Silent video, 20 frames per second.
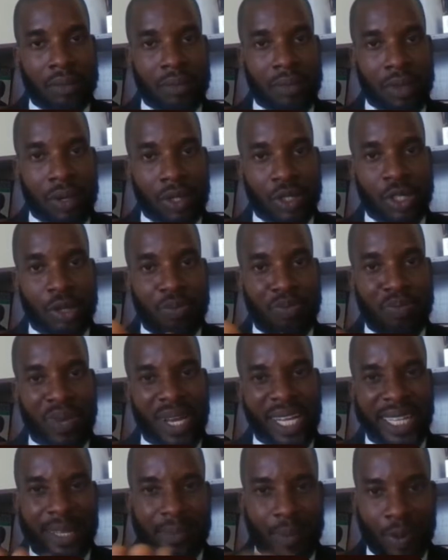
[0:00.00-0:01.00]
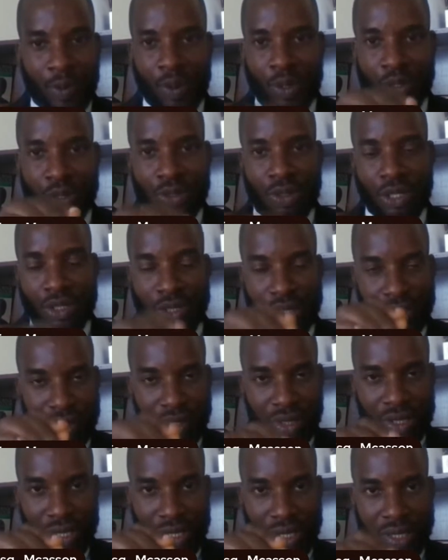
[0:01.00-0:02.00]
although many people do not know
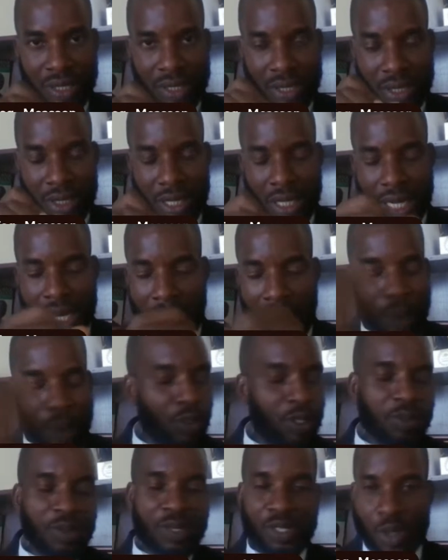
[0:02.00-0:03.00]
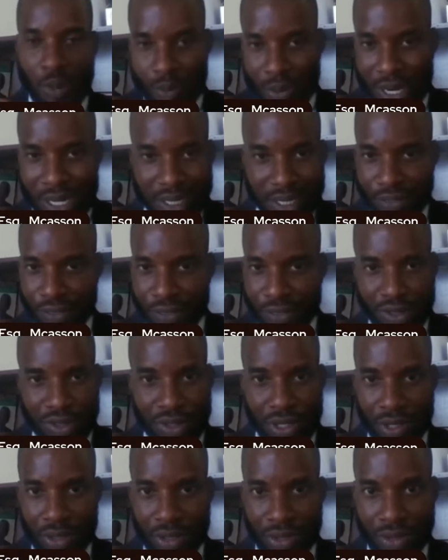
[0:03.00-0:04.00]
this, I won't be surprised if you do
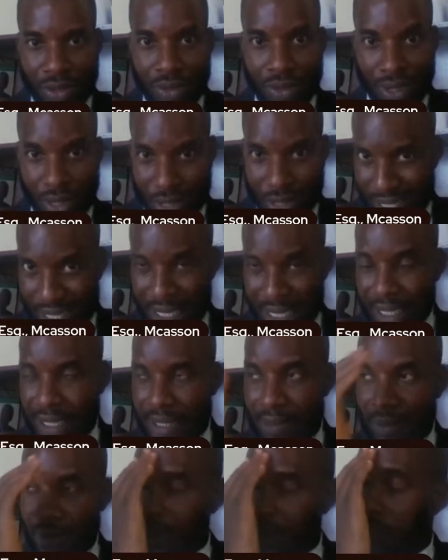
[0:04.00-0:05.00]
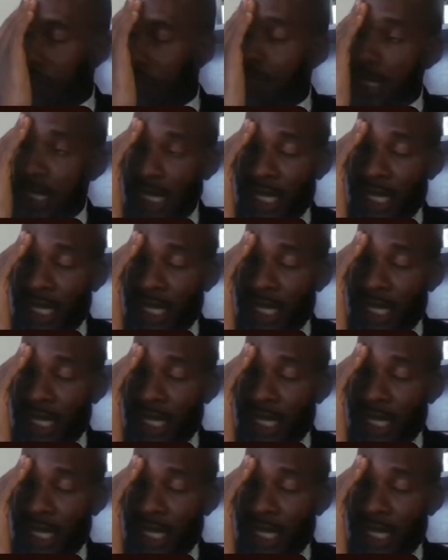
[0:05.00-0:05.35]
not know it, because